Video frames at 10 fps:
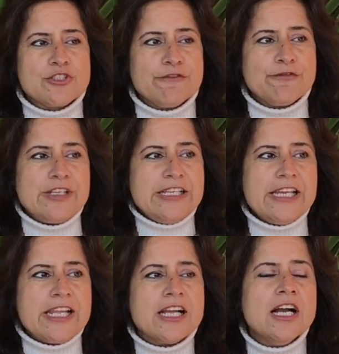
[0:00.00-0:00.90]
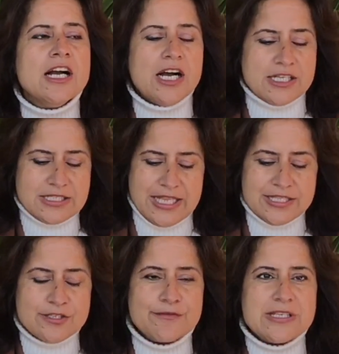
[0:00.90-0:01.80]
You're feeling a
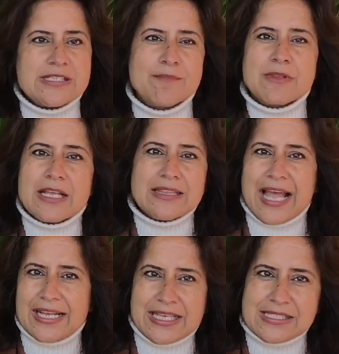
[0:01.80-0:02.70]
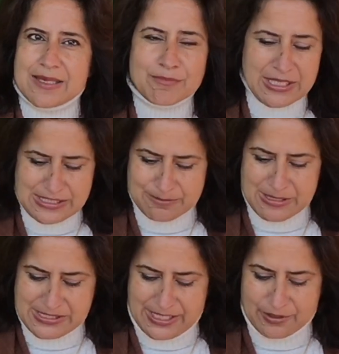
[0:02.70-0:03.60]
sense of there's something lacking, something's
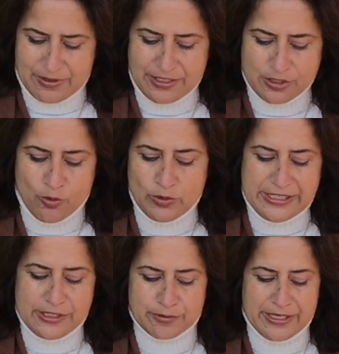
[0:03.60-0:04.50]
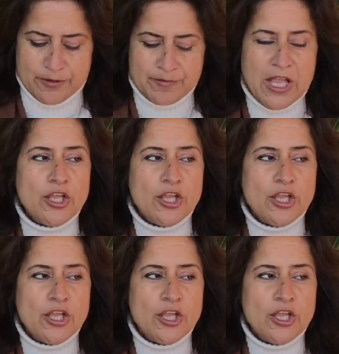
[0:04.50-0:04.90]
missing, right? The Holy Grail.